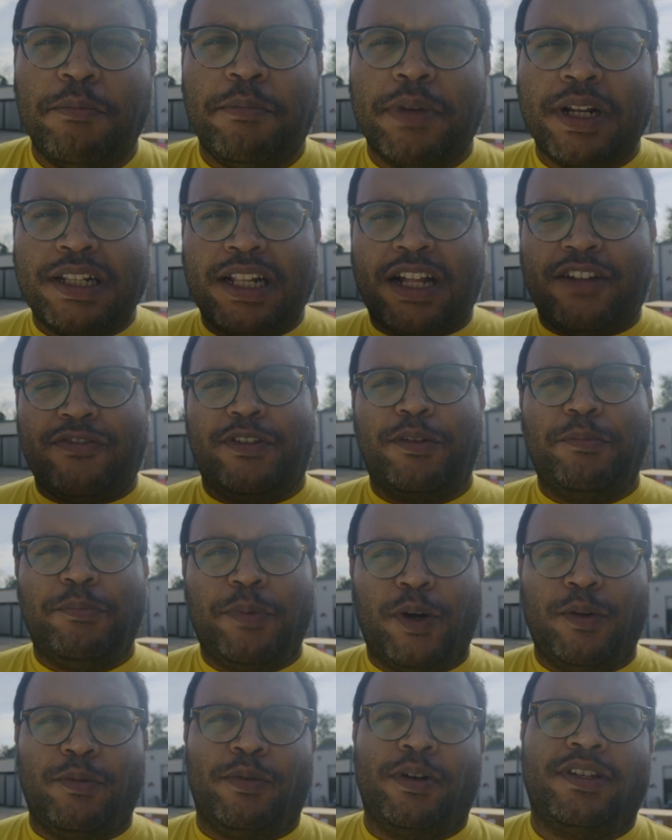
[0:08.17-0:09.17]
McLaughlin
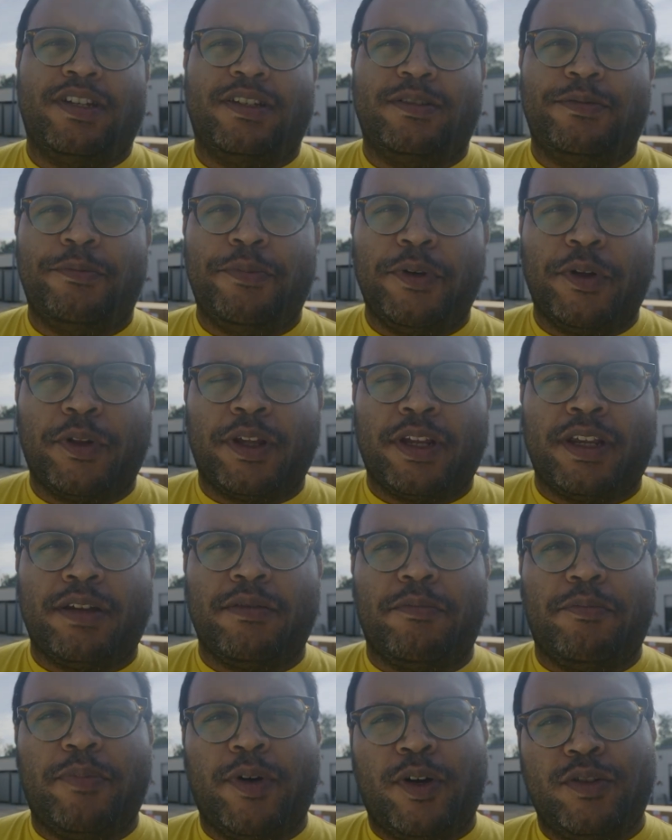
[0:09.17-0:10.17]
Boat Works has been
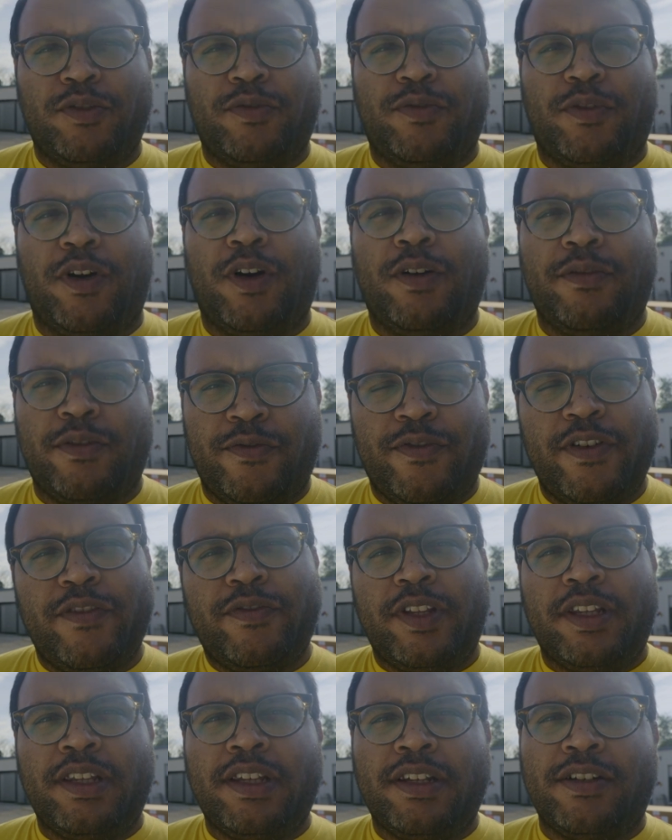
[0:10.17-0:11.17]
building boats for over
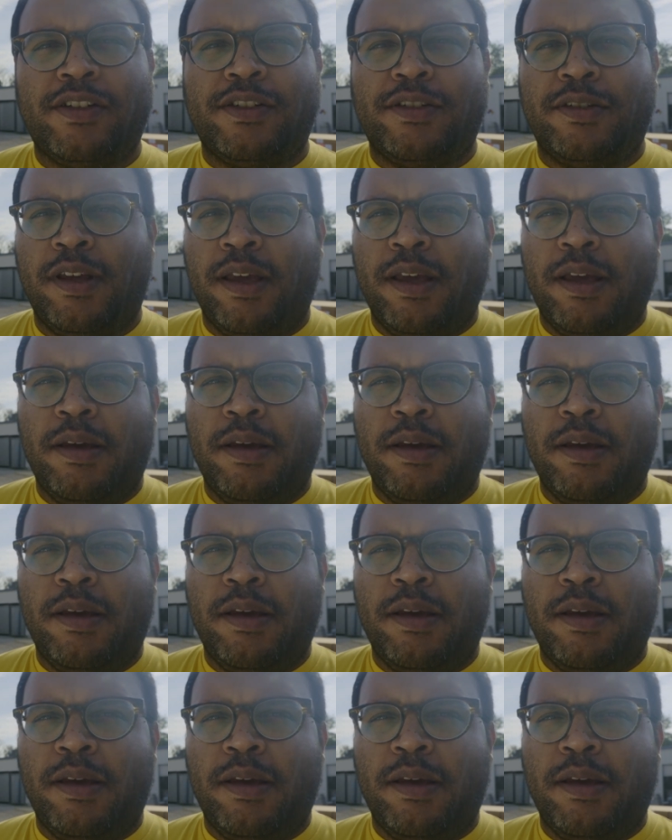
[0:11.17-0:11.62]
50 years,